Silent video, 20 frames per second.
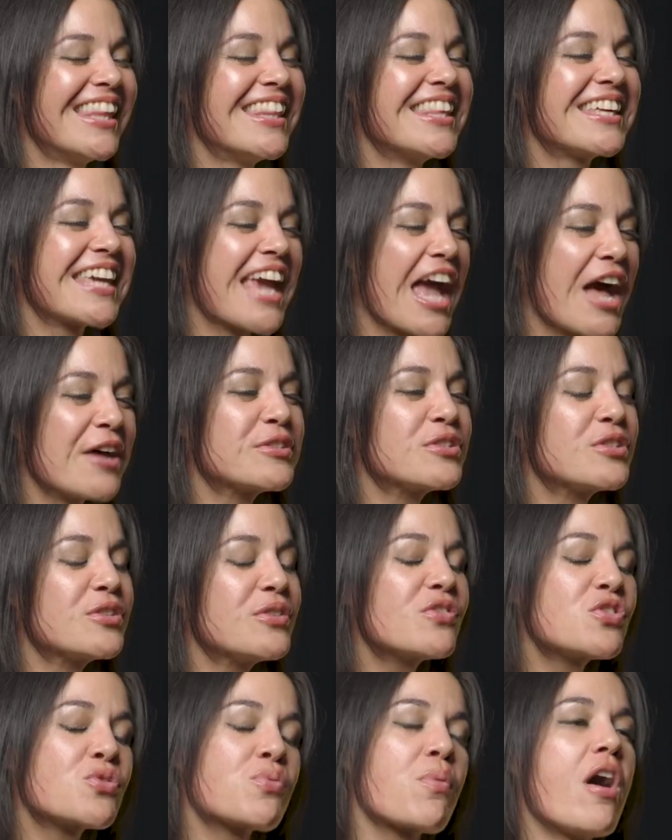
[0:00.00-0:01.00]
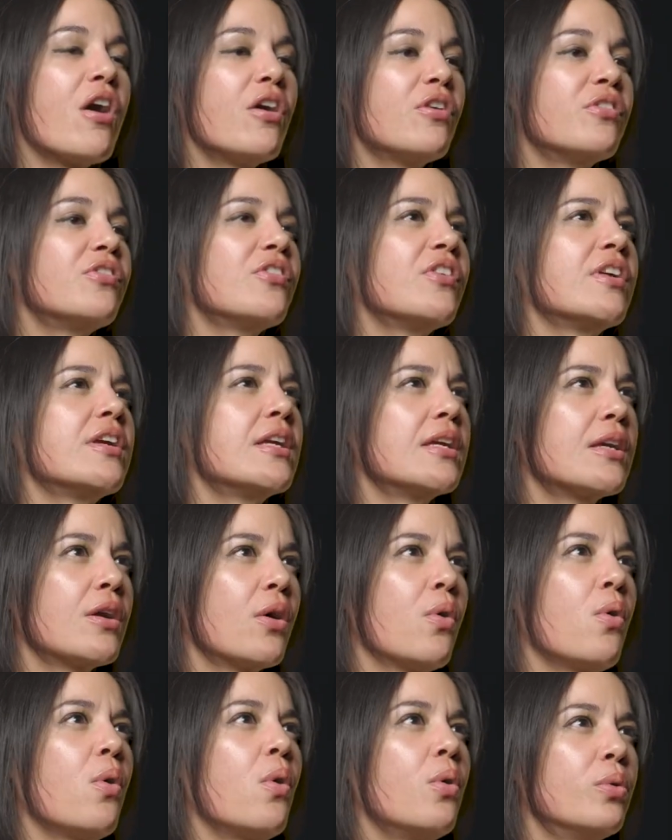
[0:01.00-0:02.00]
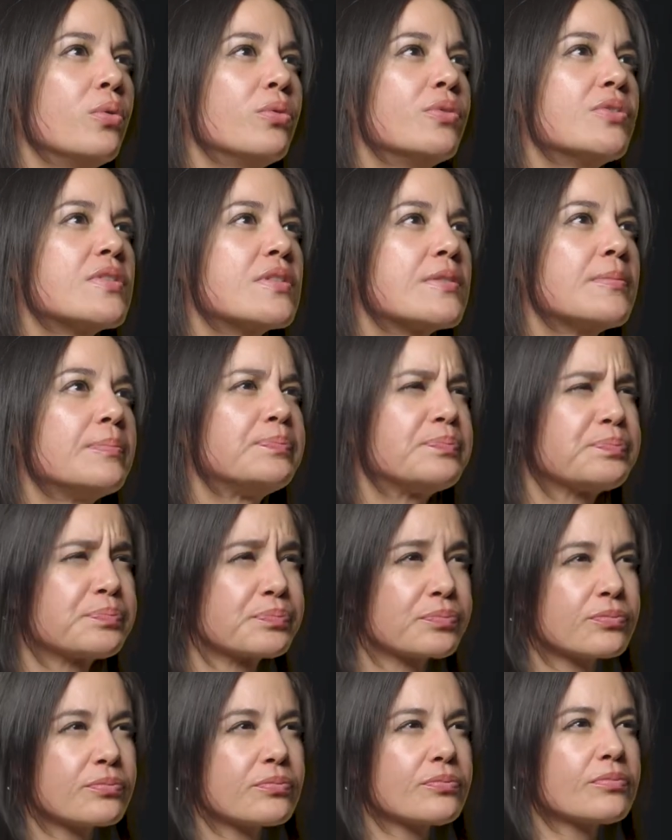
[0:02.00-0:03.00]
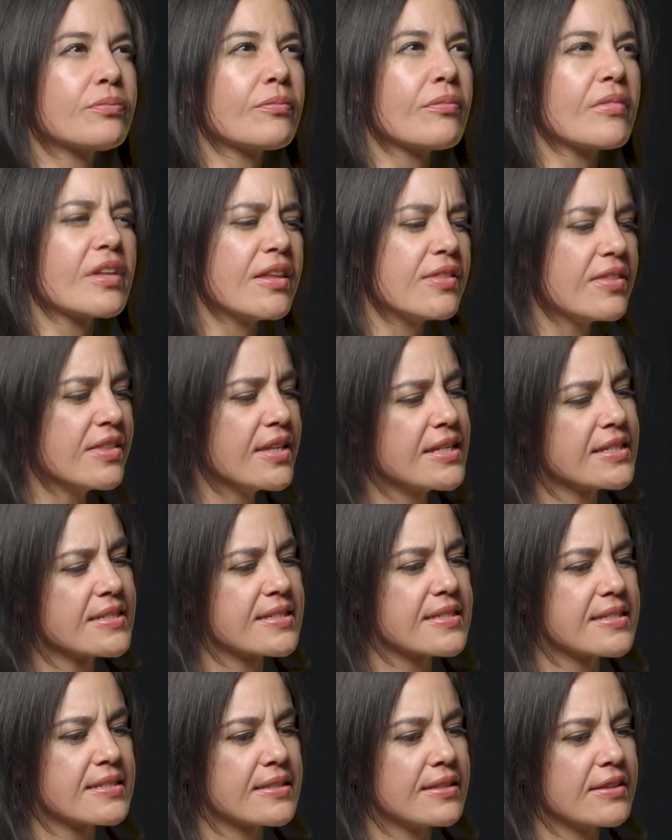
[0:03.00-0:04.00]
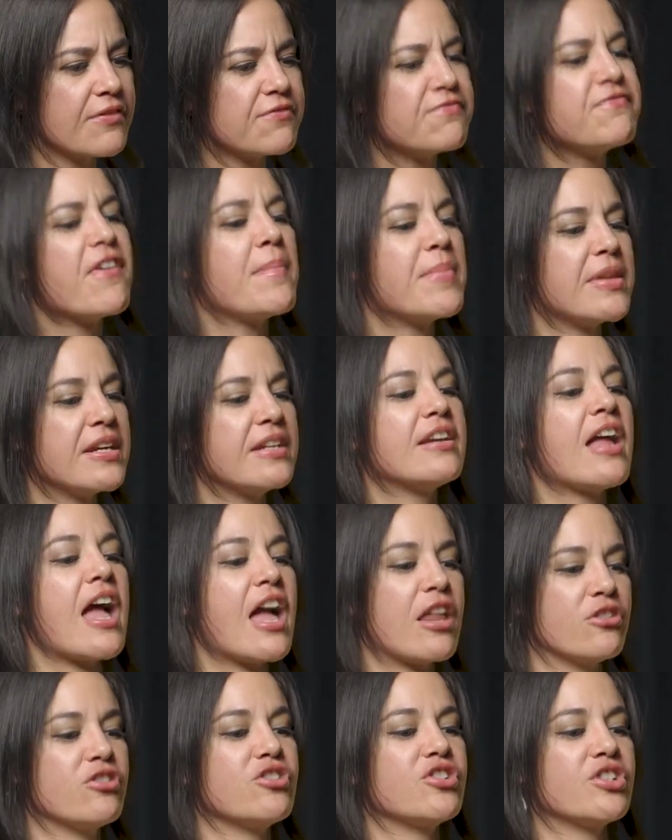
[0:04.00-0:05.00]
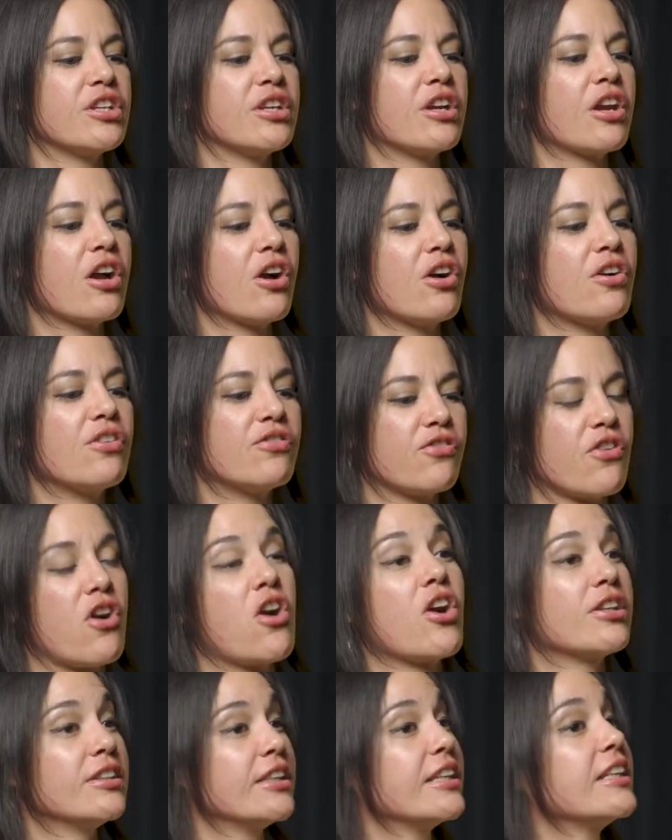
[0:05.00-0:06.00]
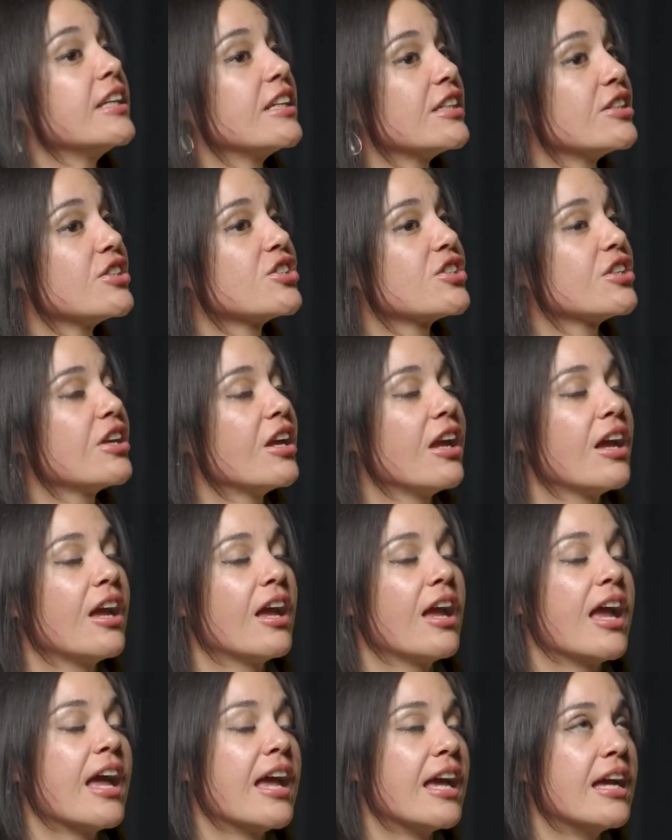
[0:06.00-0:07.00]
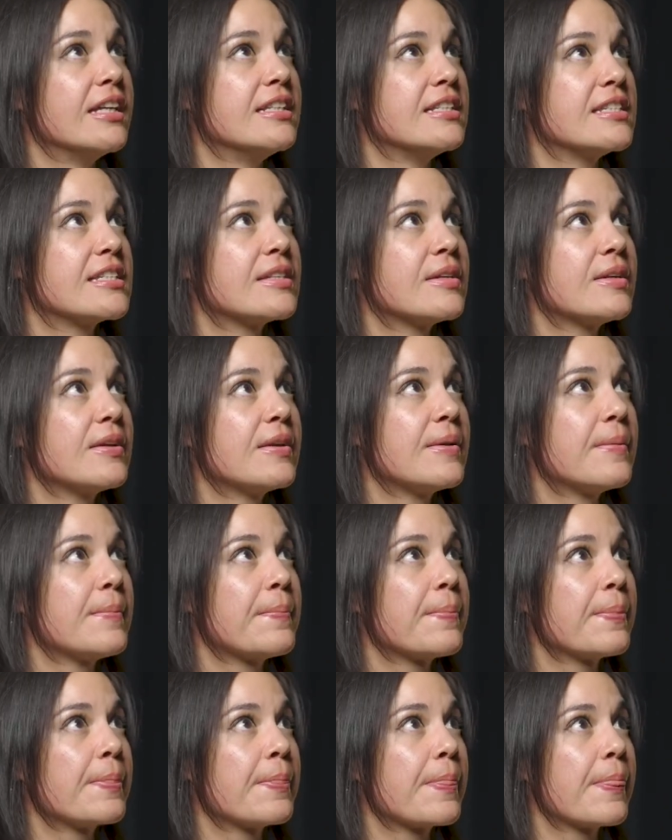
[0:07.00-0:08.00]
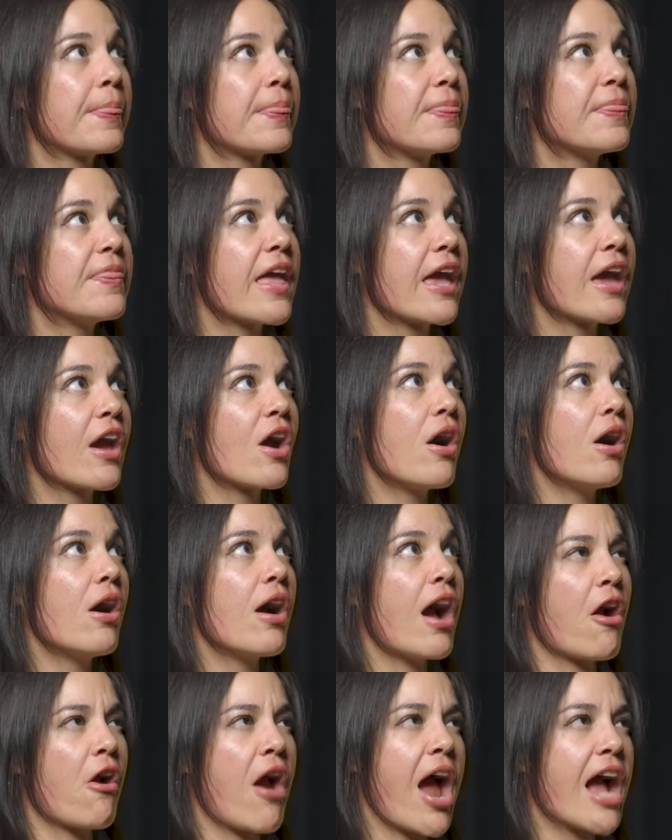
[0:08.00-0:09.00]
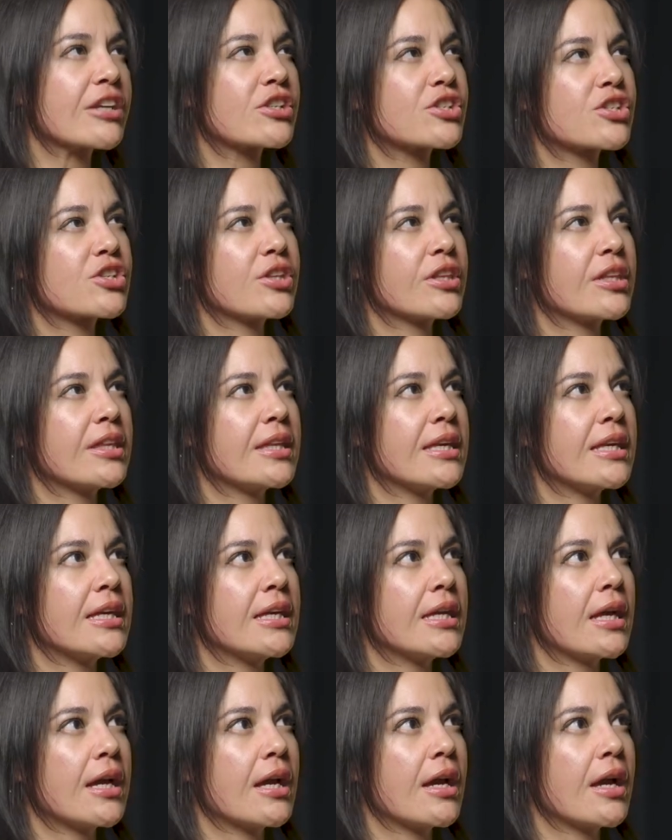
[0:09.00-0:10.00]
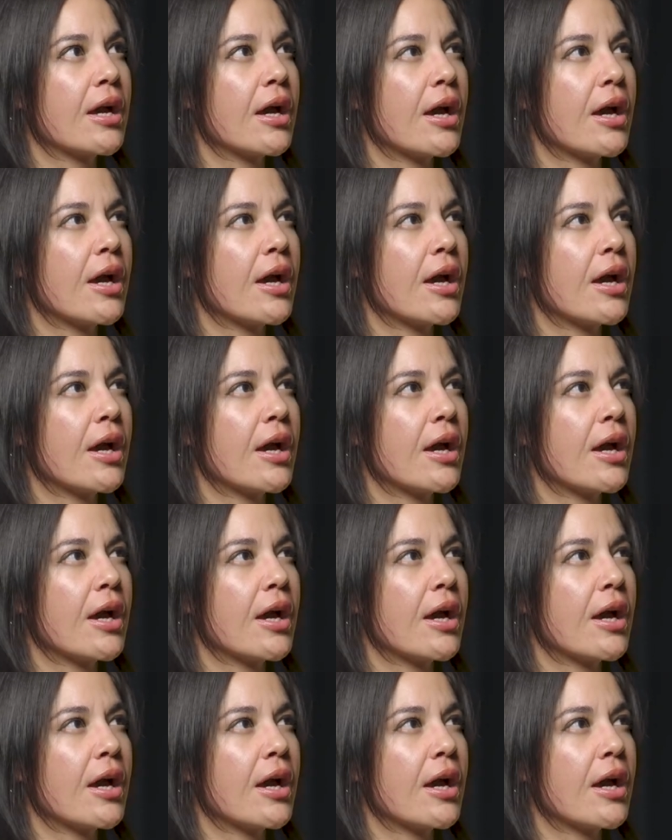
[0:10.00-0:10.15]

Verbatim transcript: The Council of 12 holds the feminine energy of our lineage. And they are actually